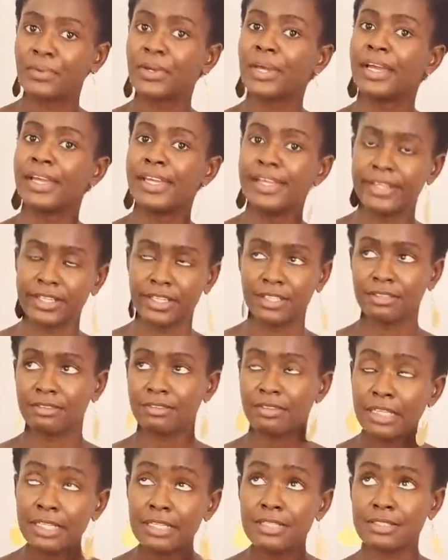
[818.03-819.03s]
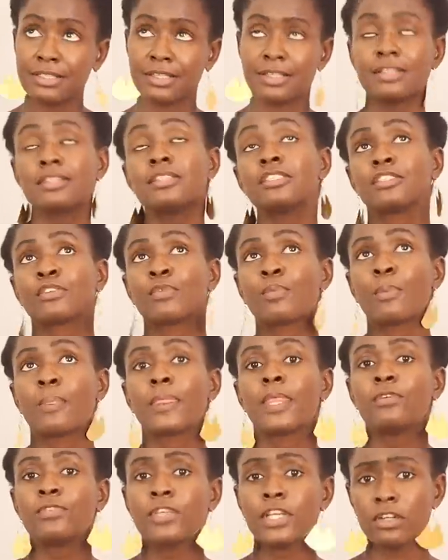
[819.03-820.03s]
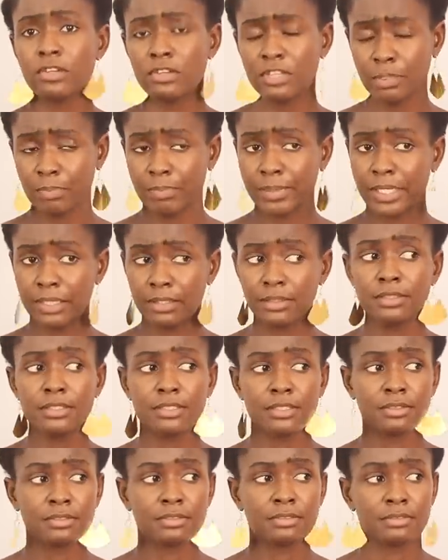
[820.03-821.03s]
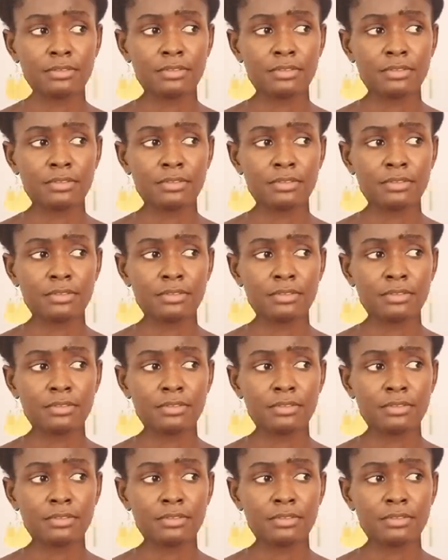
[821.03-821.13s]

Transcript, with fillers: here is that if you're on the pills,